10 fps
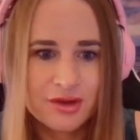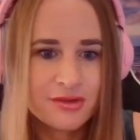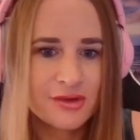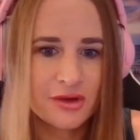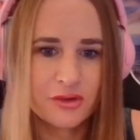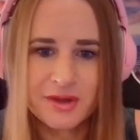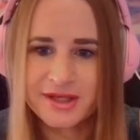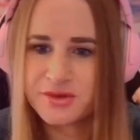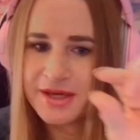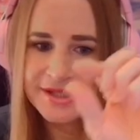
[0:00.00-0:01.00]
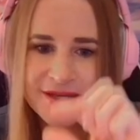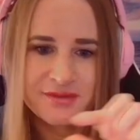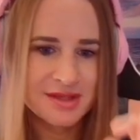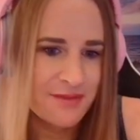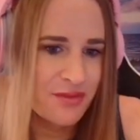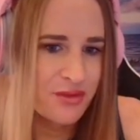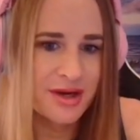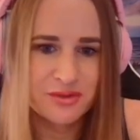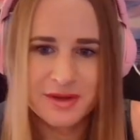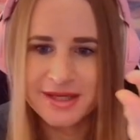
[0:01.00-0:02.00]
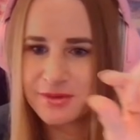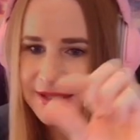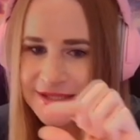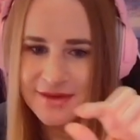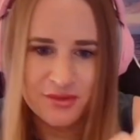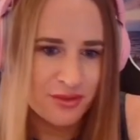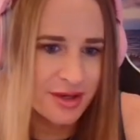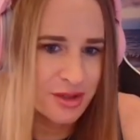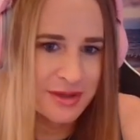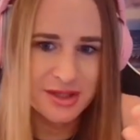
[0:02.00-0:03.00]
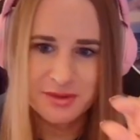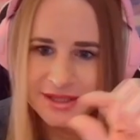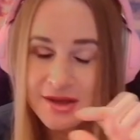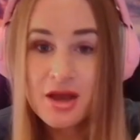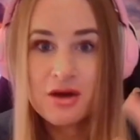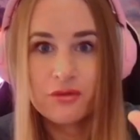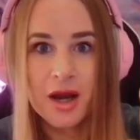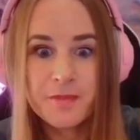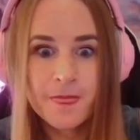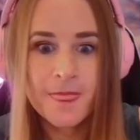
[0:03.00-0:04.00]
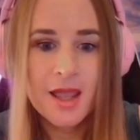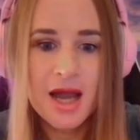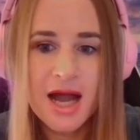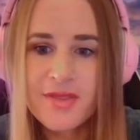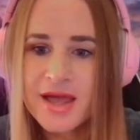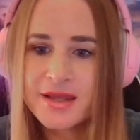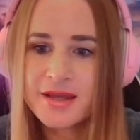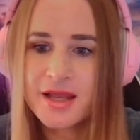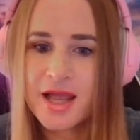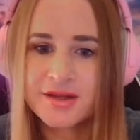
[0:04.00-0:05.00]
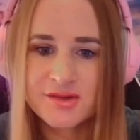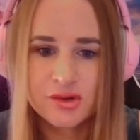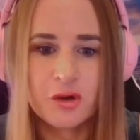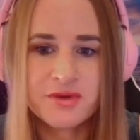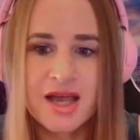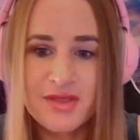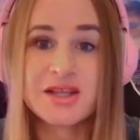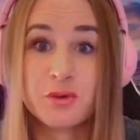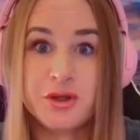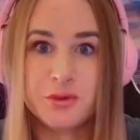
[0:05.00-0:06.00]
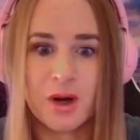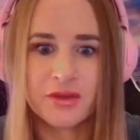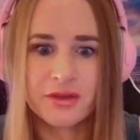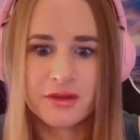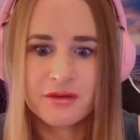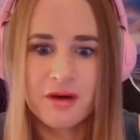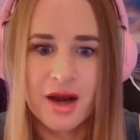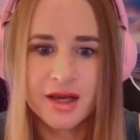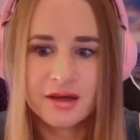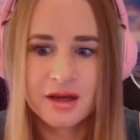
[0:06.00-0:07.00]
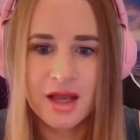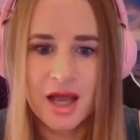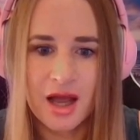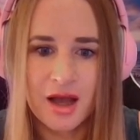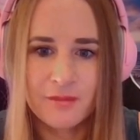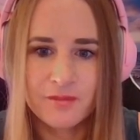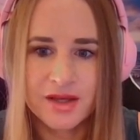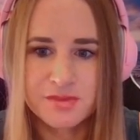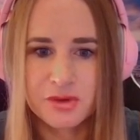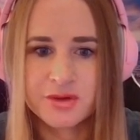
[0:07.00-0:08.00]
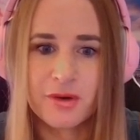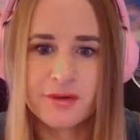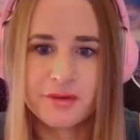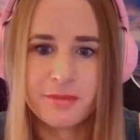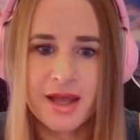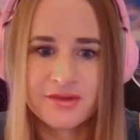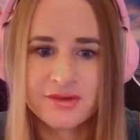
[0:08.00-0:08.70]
So you go 20, 20, 7, 7, 3, 20, 20, 7, 3, 20, 20, right? And then it stopped, and that's what you won, right? As a multiplier of your bets.